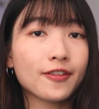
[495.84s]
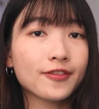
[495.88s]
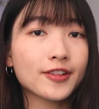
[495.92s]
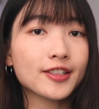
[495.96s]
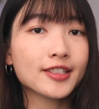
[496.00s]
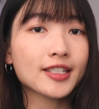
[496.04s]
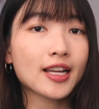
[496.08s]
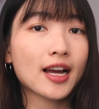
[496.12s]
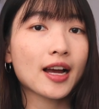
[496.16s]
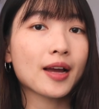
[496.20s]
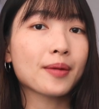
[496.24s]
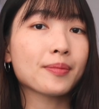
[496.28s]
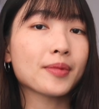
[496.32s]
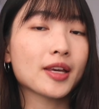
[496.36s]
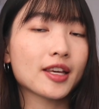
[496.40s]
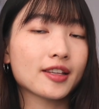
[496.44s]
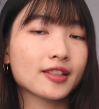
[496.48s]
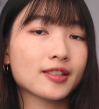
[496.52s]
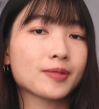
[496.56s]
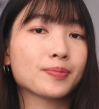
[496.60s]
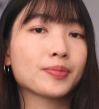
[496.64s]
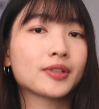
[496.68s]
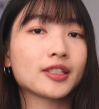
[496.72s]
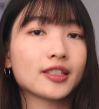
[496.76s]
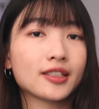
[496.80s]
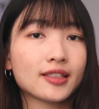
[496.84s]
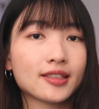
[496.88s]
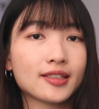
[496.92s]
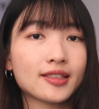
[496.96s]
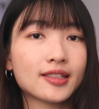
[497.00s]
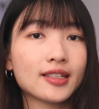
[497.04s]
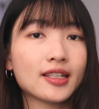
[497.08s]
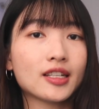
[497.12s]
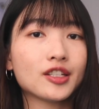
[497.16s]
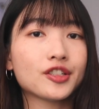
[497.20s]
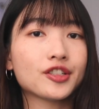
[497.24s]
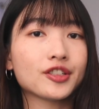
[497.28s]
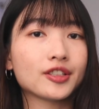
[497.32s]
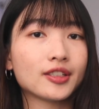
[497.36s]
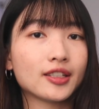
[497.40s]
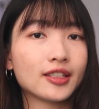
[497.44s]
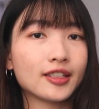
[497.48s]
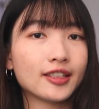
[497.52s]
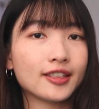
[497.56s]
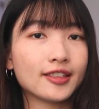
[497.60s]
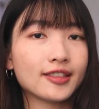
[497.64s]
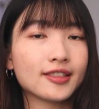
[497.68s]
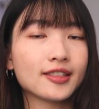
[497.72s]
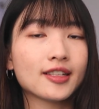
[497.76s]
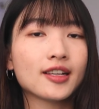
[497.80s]
oftentimes its pronunciation
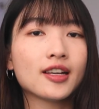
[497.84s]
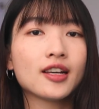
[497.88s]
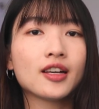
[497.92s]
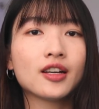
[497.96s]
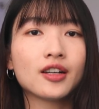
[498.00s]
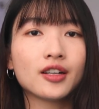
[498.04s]
is